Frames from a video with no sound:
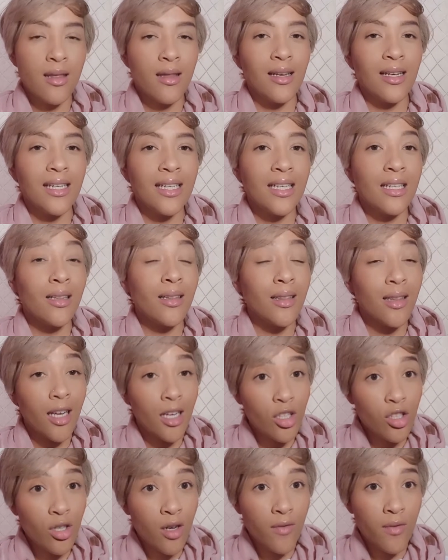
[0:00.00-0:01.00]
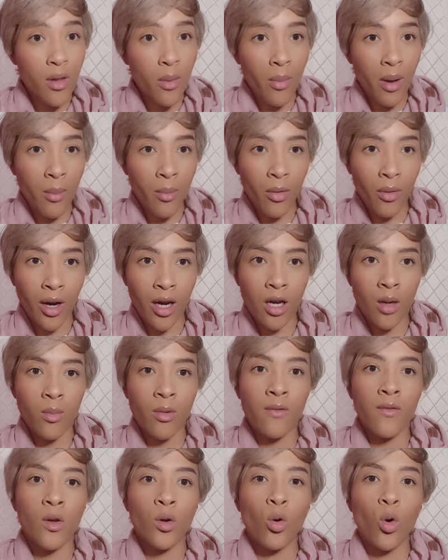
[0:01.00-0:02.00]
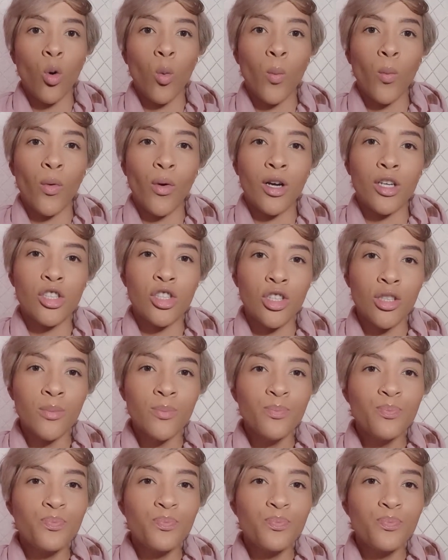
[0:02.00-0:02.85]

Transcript: The legal nature of the Memorandum of Incorporation